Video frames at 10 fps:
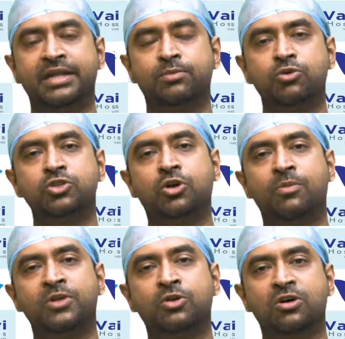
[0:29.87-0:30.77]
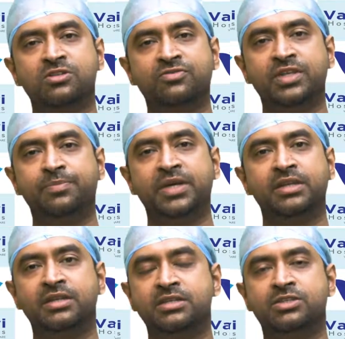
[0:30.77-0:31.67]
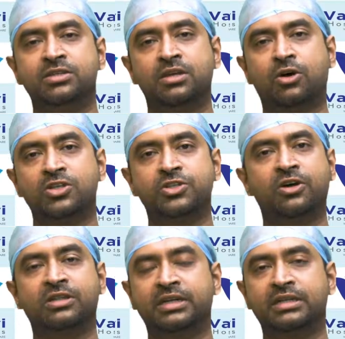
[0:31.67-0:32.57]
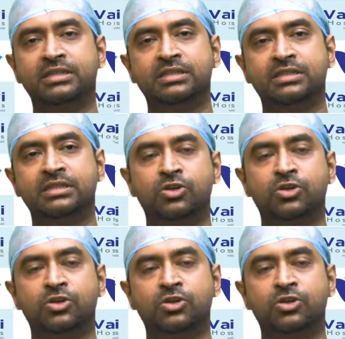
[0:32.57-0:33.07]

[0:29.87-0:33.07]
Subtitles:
And the most common cause of knee pain is osteoarthritis.